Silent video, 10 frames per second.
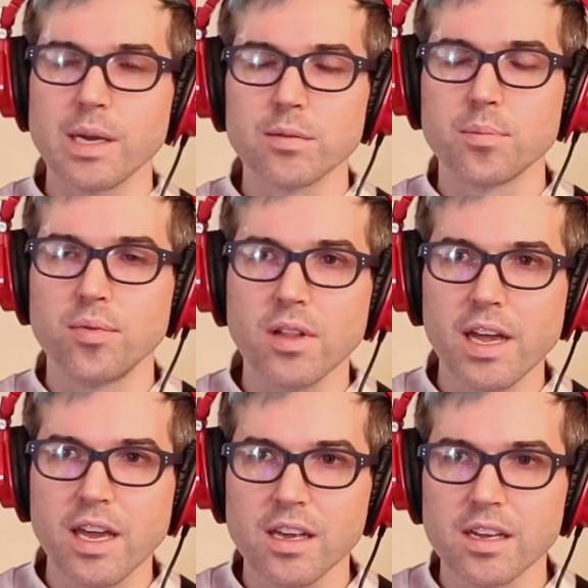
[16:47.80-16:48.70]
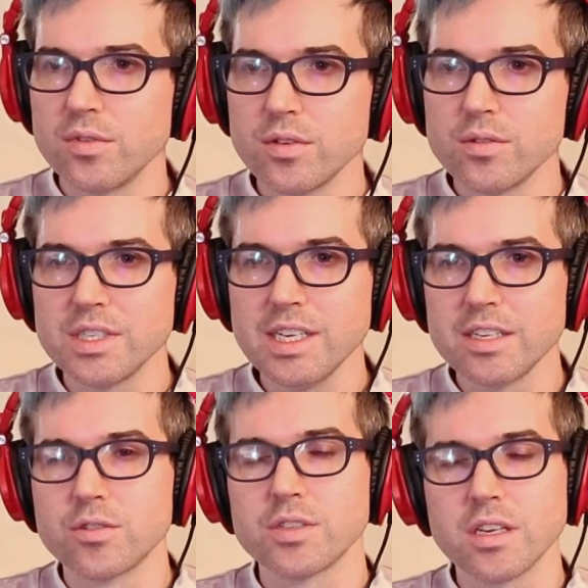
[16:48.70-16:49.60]
Being able to play bluesy,
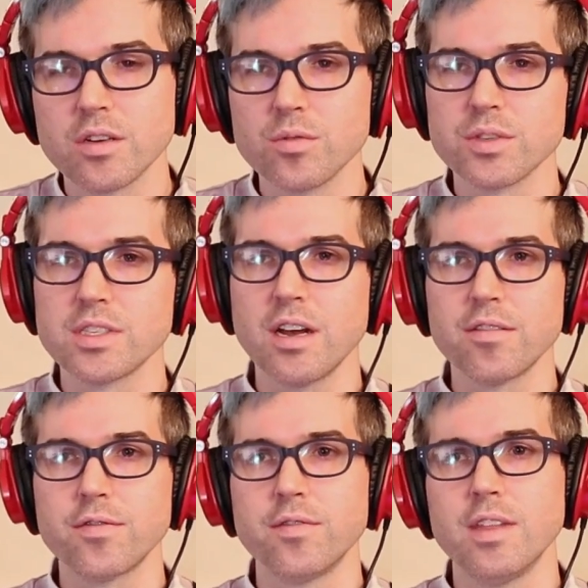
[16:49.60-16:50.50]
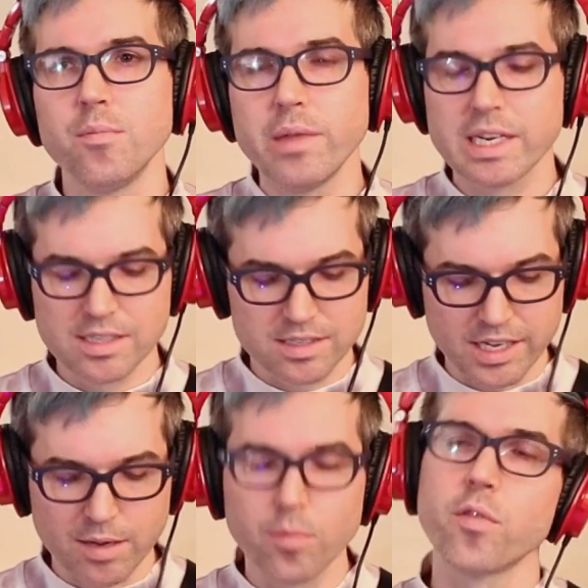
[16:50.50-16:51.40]
interesting, cool stuff that mixes
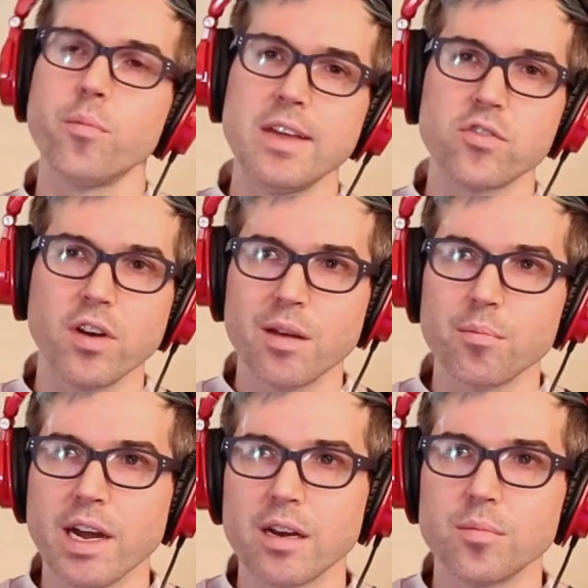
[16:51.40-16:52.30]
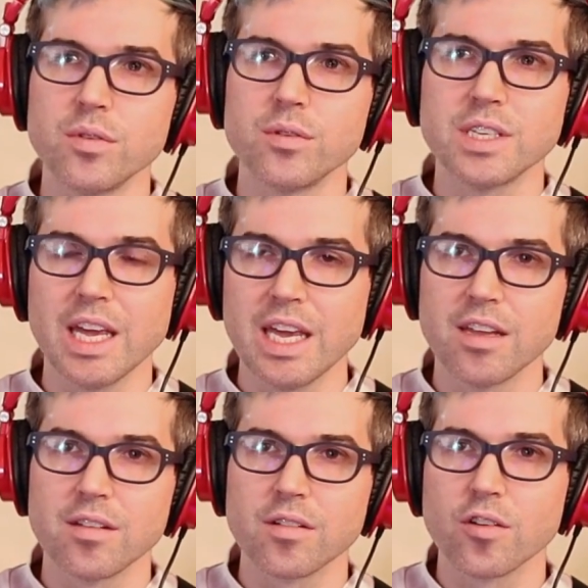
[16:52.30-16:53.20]
like both major and minor blues
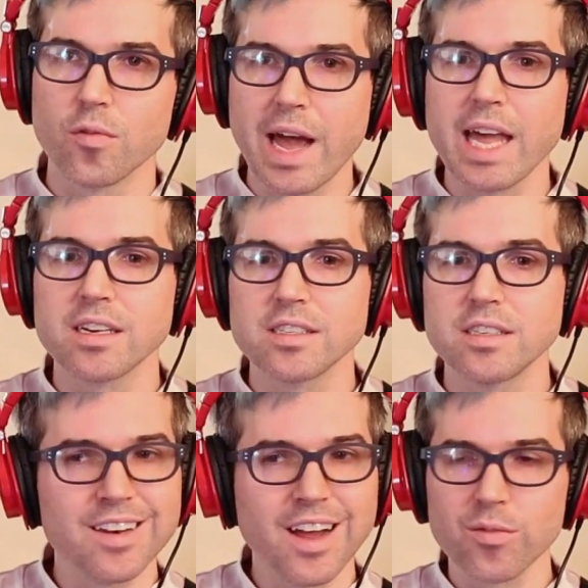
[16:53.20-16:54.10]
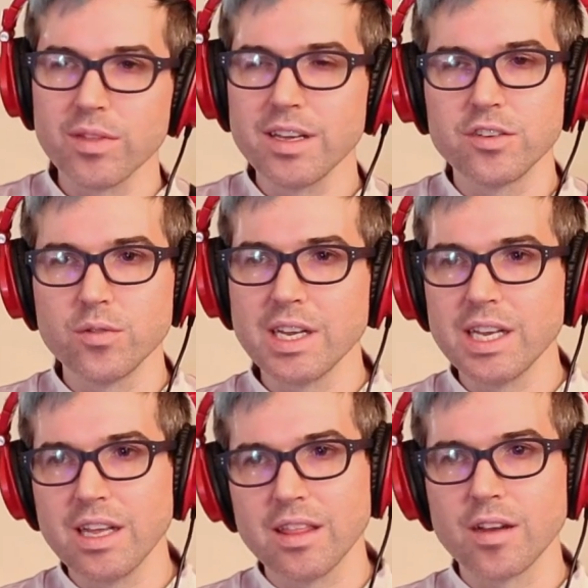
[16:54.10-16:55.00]
and chromatics, and not really doing
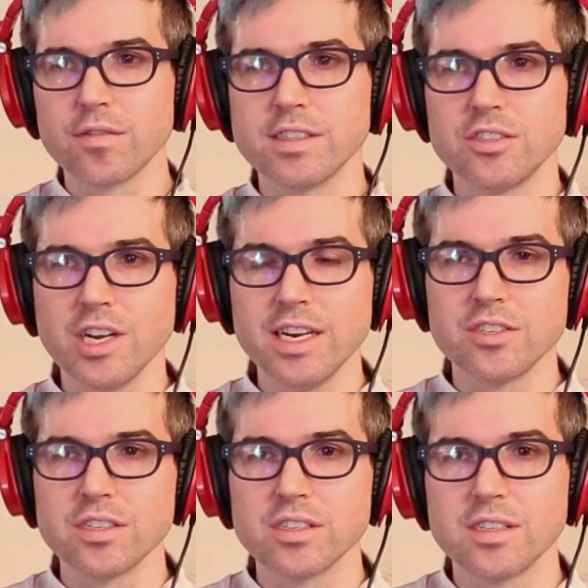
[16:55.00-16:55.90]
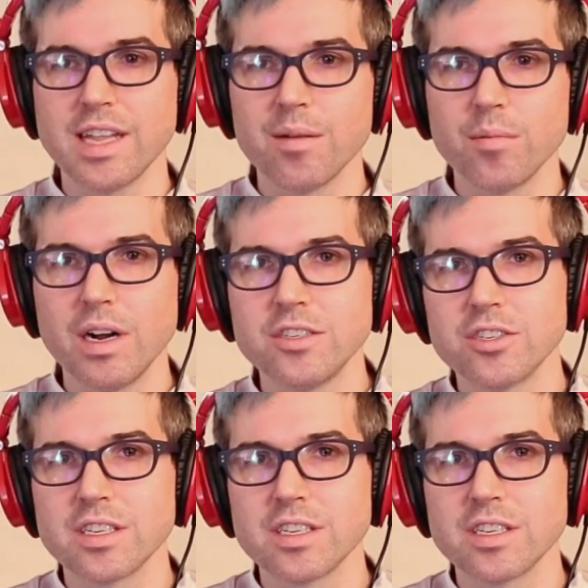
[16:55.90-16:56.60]
anything over the changes that much.